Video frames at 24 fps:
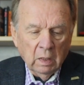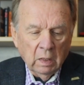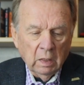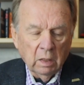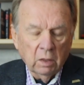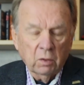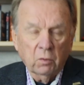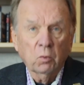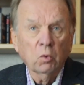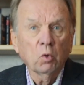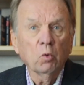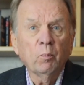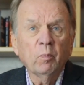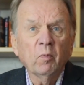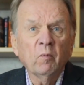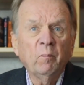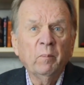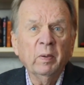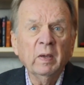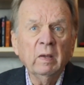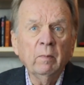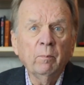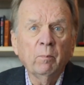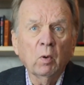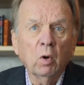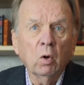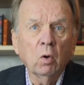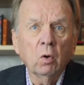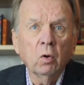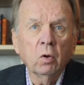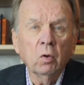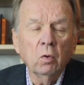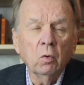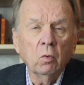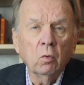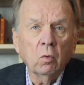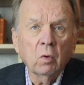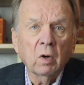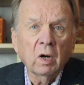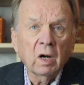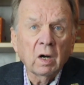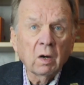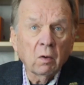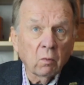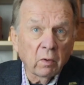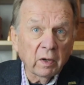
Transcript: a group of people who uh,